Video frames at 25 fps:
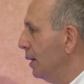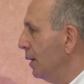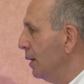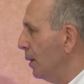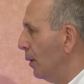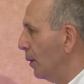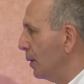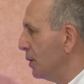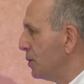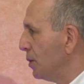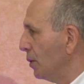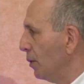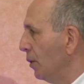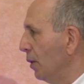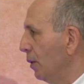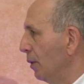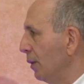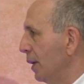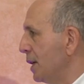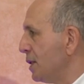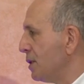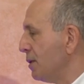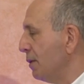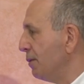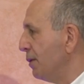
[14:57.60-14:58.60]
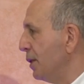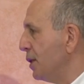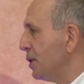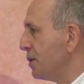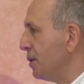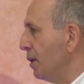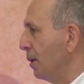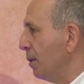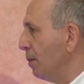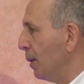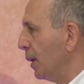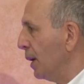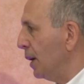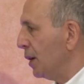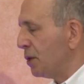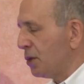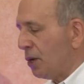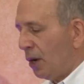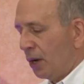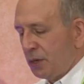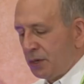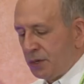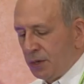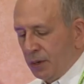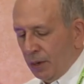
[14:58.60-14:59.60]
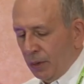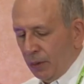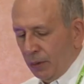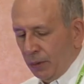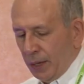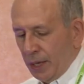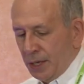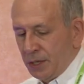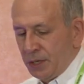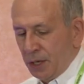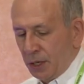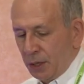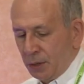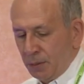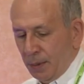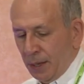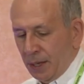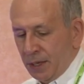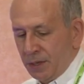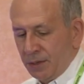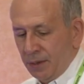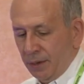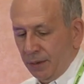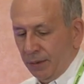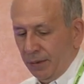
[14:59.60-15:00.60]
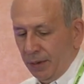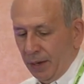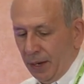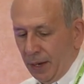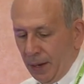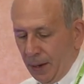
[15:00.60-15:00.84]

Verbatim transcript: you know, it's a little less efficient, but it's also less expensive.